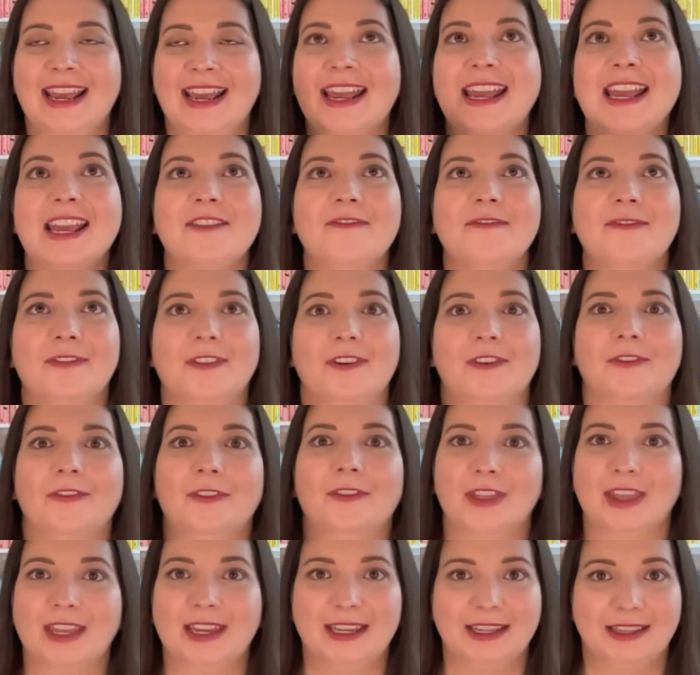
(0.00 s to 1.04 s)
if
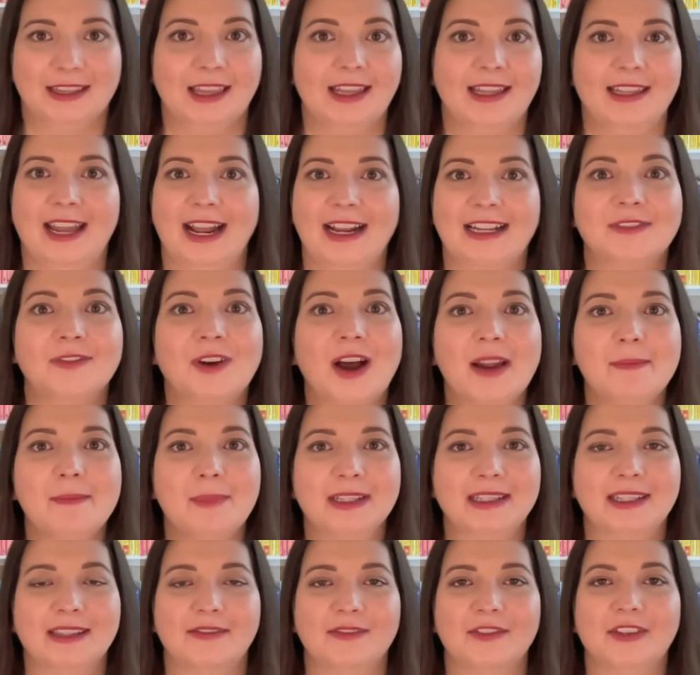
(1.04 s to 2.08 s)
for the next 5
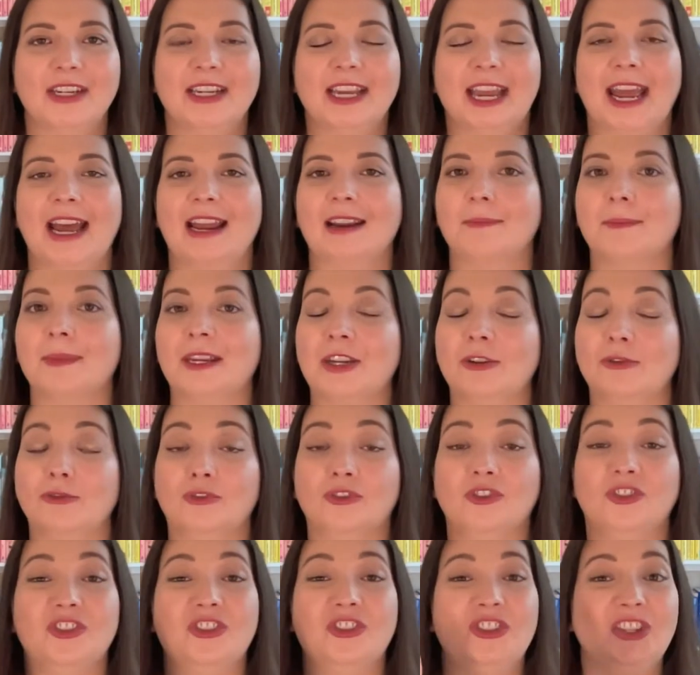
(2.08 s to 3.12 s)
months of the academy, you
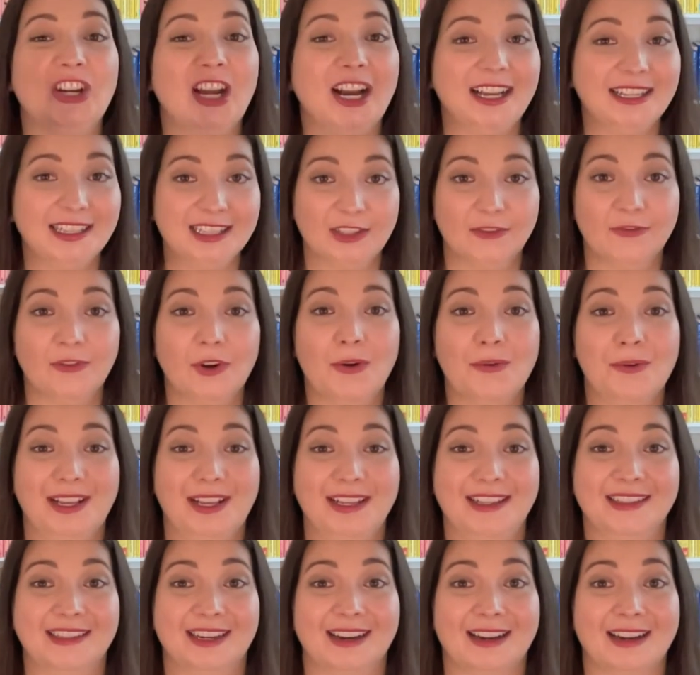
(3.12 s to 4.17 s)
just
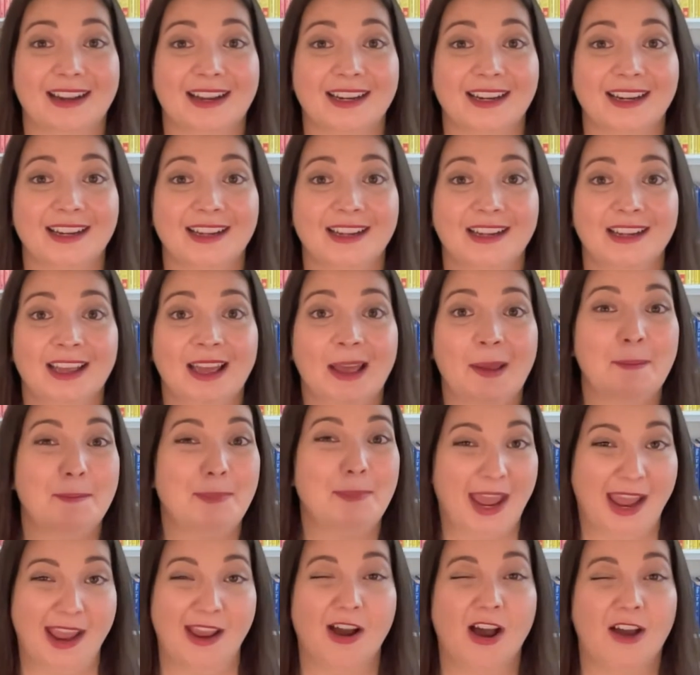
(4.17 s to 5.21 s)
focused on
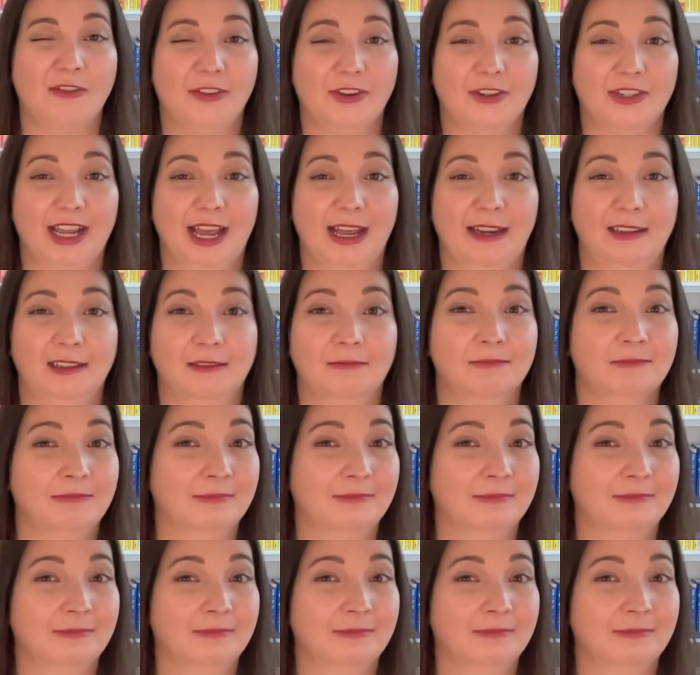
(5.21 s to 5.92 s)
paying off your debt?